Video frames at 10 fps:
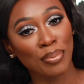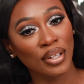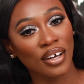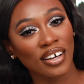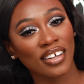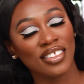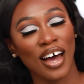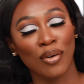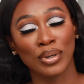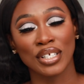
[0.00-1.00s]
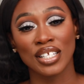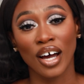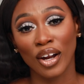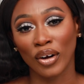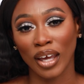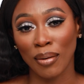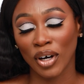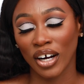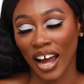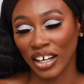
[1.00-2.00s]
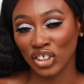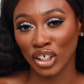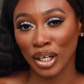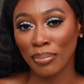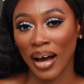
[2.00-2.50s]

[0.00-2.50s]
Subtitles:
look that was done on Kim Kardashian